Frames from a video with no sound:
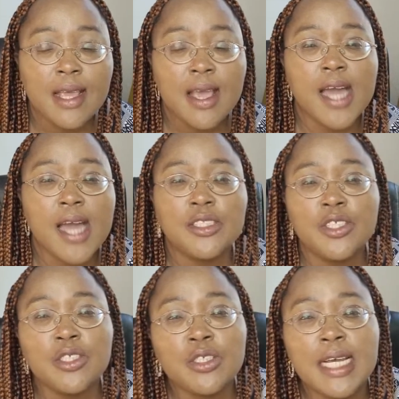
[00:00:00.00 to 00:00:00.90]
And do
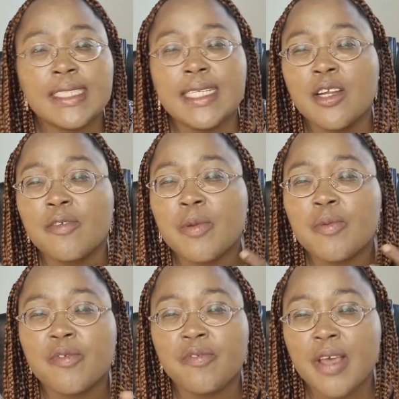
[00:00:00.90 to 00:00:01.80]
you know that a lot of
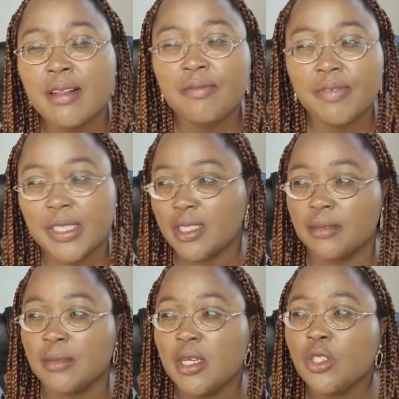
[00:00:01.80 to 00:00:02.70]
people fell
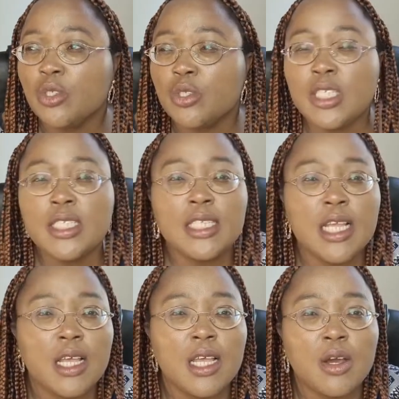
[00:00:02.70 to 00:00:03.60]
victim to this
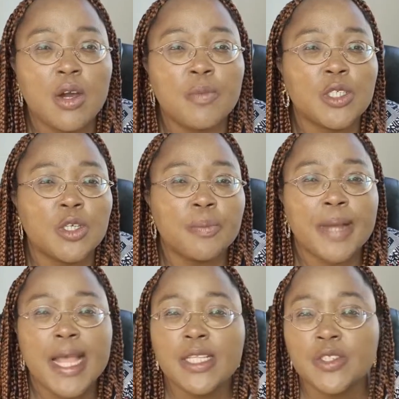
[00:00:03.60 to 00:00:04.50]
Operation
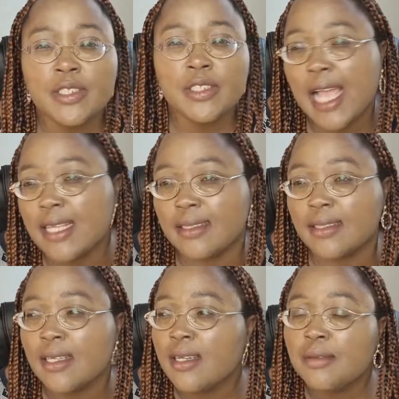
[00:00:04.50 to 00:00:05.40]
Python dance?
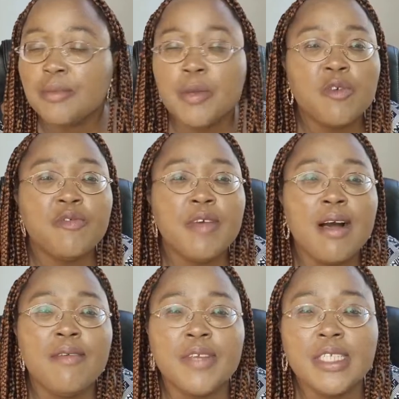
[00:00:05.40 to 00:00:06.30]
People
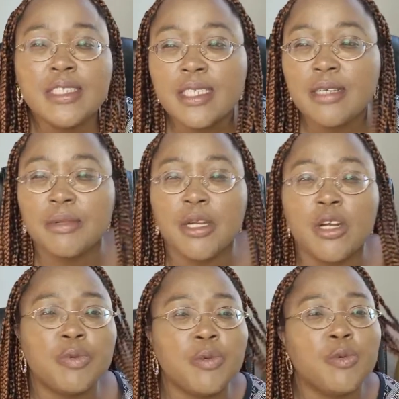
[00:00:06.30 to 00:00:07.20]
fell victim. A lot
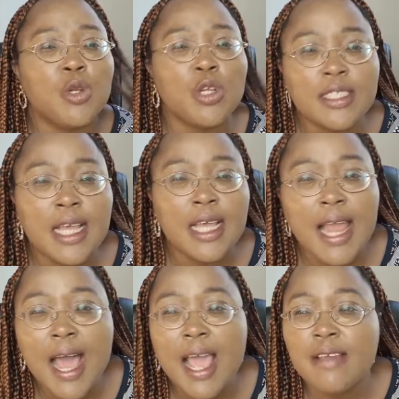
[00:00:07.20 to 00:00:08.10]
of people lost their
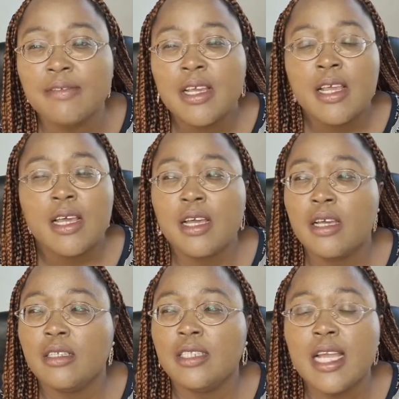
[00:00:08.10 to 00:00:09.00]
life.
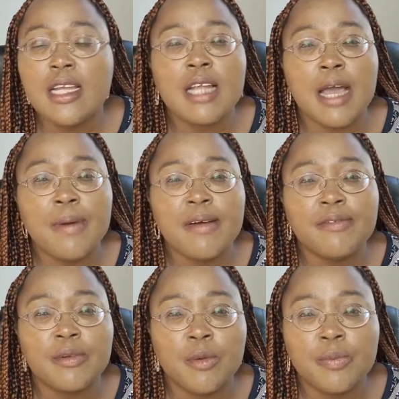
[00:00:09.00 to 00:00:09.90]
Then apart
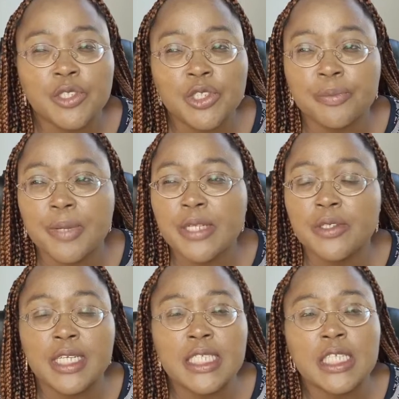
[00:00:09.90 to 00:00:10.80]
from Operation
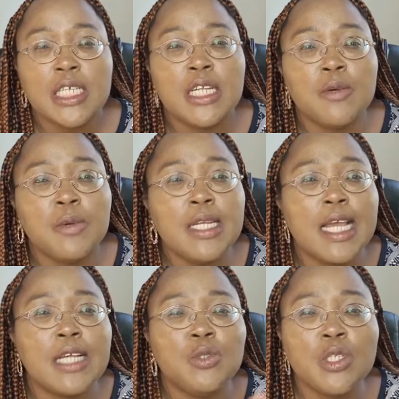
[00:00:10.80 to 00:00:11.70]
Python dance, then when they
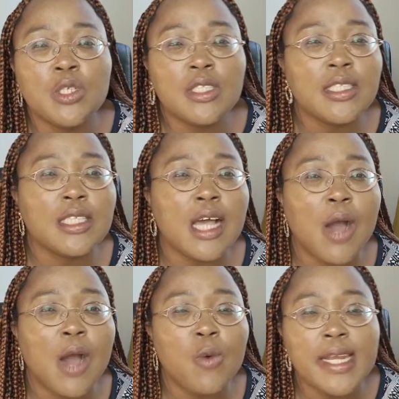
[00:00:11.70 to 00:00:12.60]
are doing all this
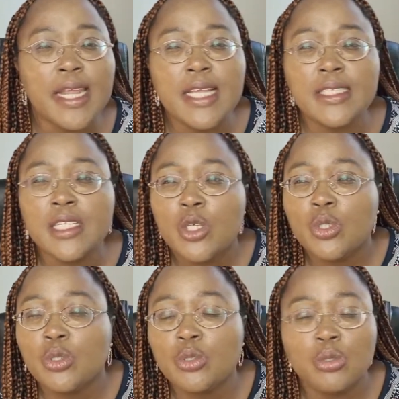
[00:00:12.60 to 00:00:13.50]
awareness
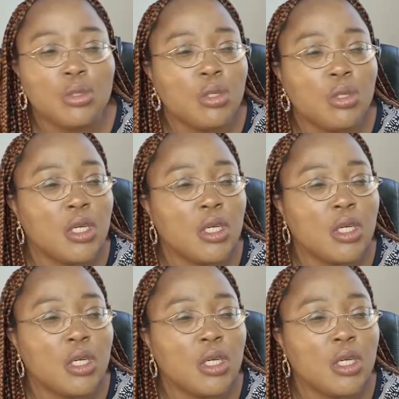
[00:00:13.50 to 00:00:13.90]
to